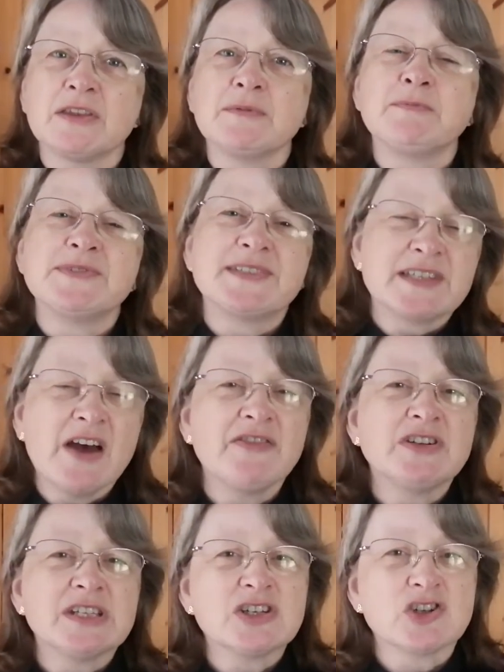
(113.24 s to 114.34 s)
The
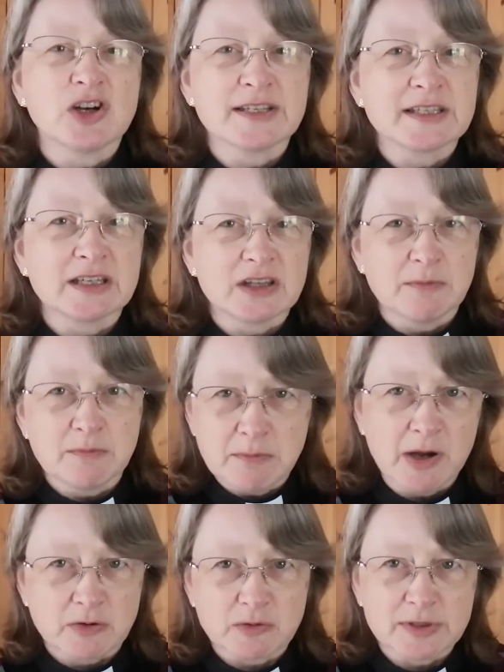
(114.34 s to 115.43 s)
servant he trusted the
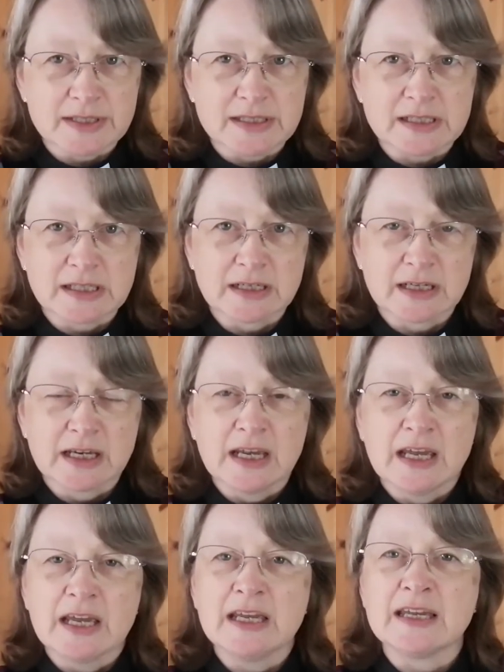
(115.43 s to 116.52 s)
most,
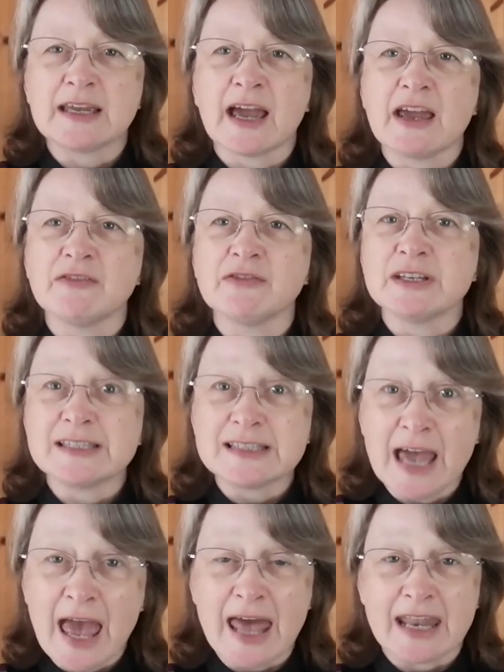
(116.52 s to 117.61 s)
he gave
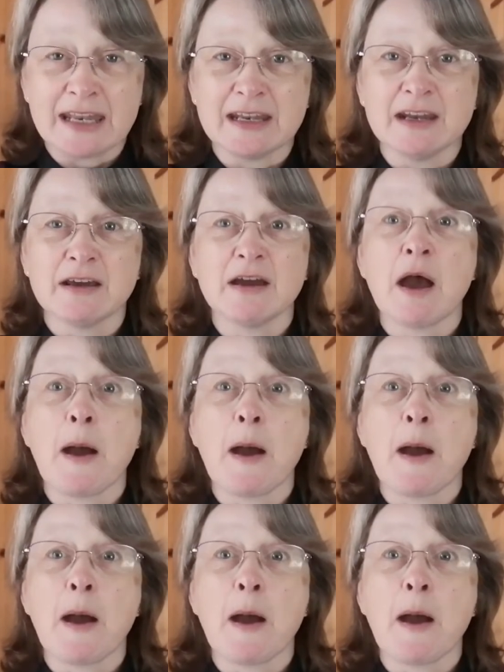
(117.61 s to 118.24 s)
£10,